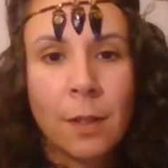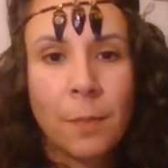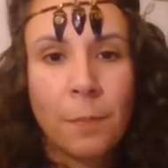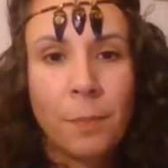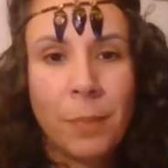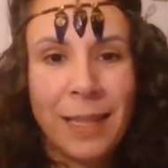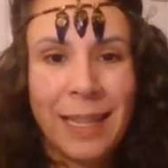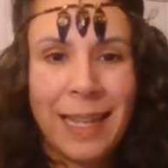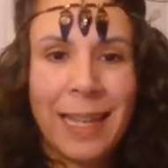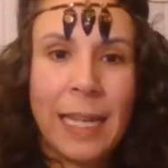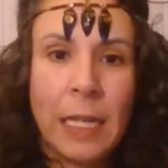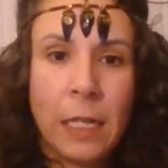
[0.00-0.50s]

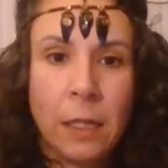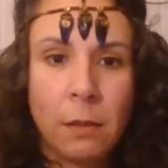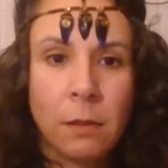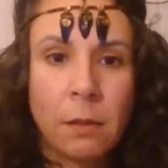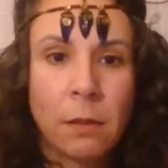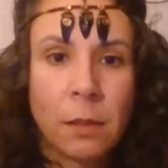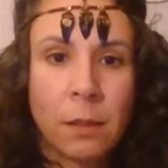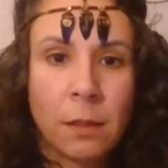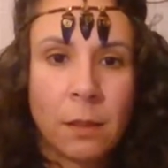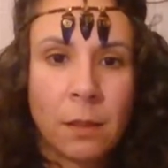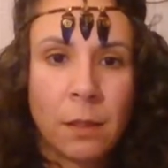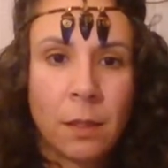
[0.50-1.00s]
plane
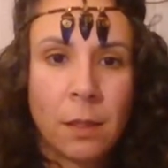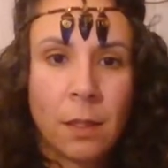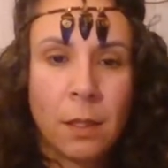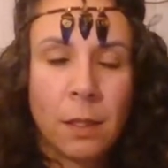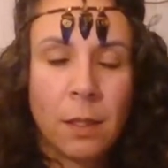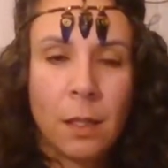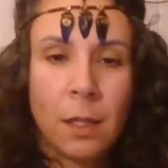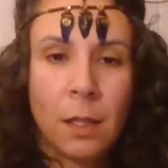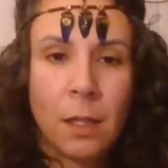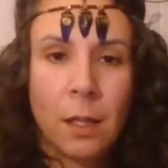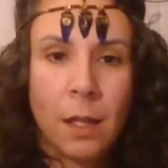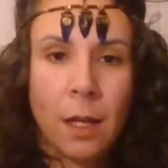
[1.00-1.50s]

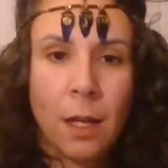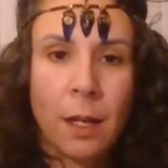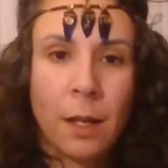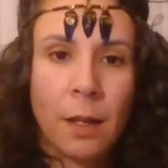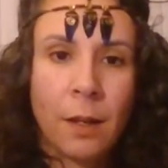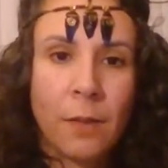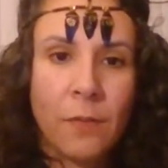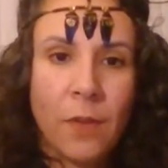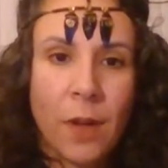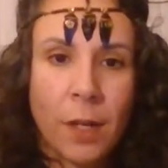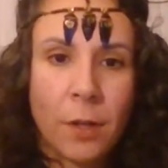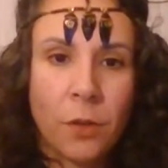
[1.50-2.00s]

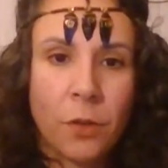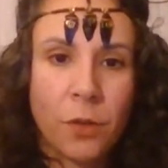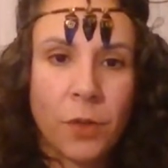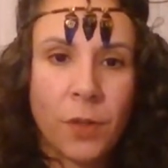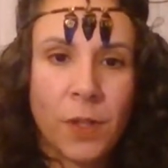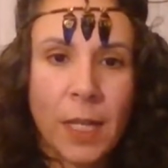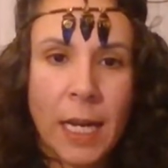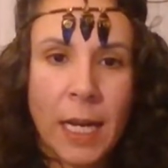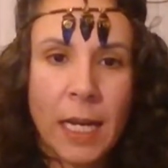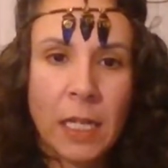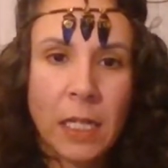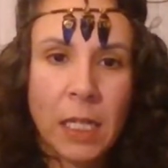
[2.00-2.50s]
of
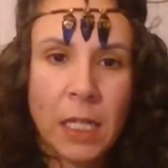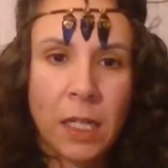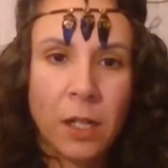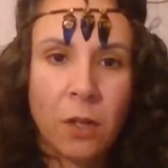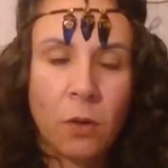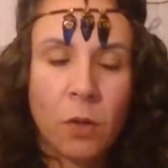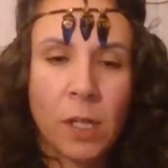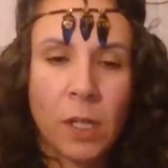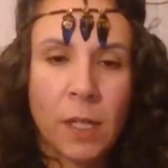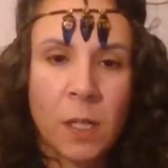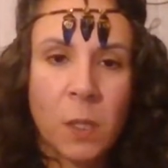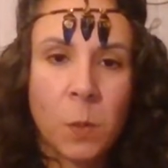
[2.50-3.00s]
understanding
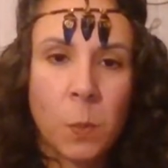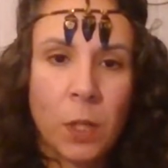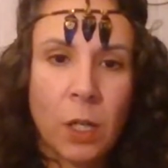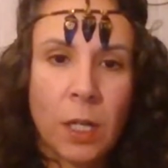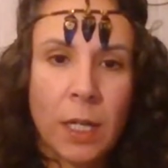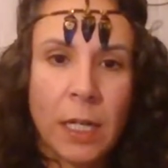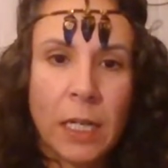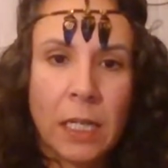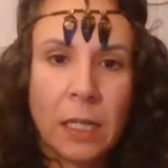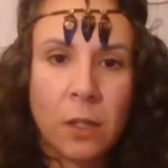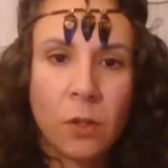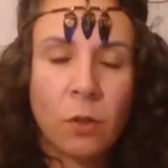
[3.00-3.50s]
or
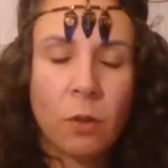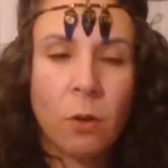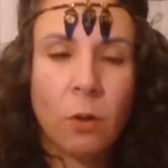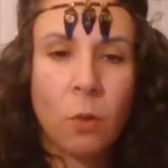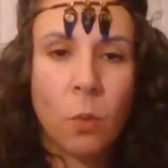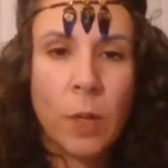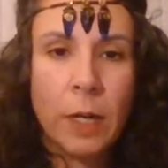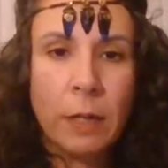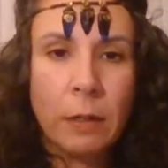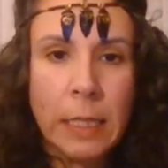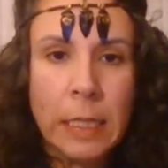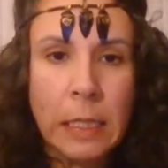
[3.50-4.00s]
experience or
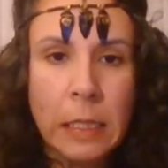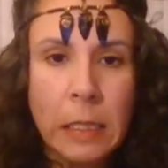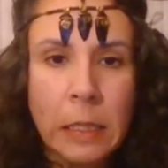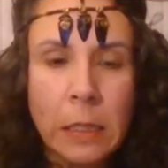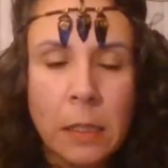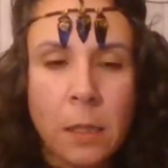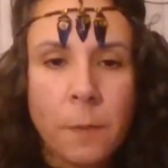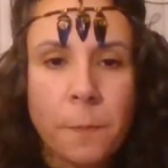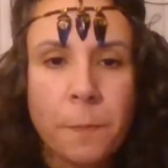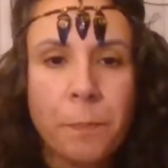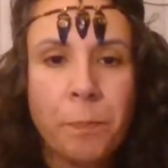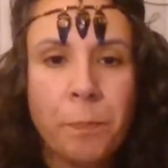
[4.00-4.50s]

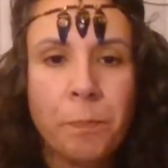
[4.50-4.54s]
awareness